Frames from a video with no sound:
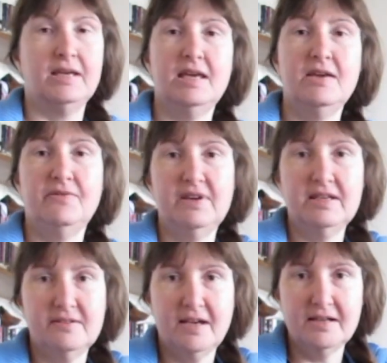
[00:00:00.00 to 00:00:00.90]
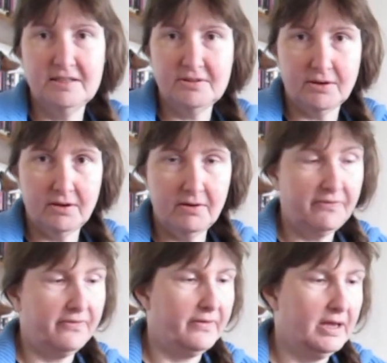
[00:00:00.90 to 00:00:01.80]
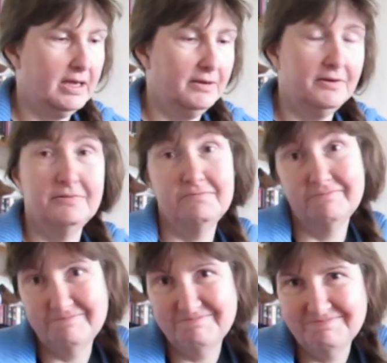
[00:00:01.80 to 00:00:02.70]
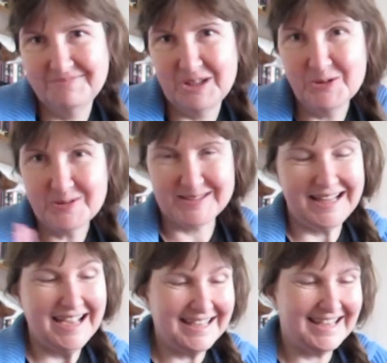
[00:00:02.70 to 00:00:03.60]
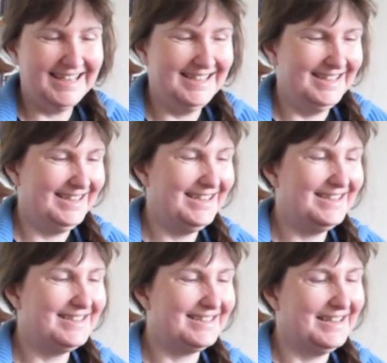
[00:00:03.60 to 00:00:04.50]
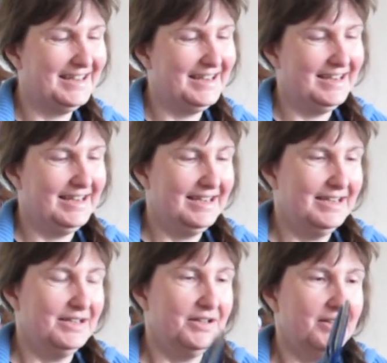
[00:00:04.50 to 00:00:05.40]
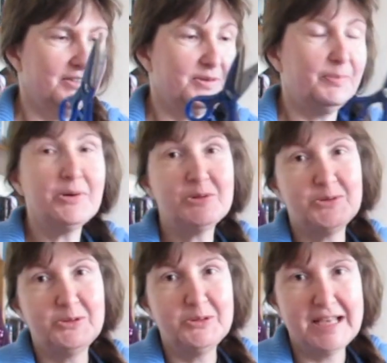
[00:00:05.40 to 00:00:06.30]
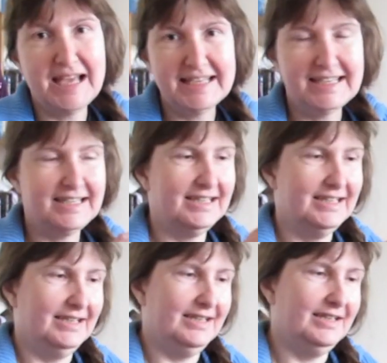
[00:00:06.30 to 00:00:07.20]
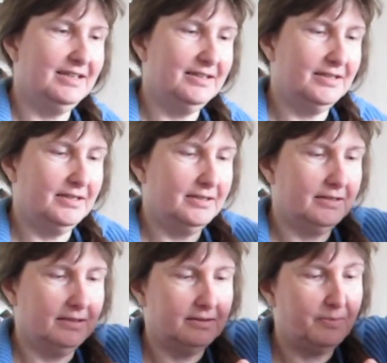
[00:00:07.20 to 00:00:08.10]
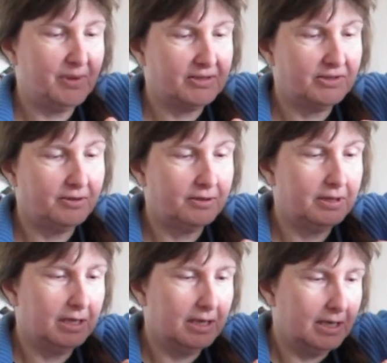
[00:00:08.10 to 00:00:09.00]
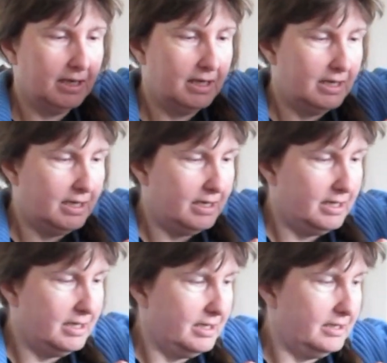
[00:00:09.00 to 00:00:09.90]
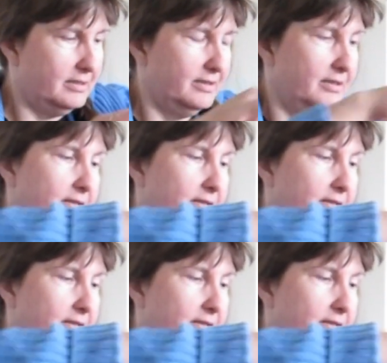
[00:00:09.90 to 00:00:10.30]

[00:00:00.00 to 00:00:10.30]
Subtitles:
if it kind of looks like it's supposed to look like the picture the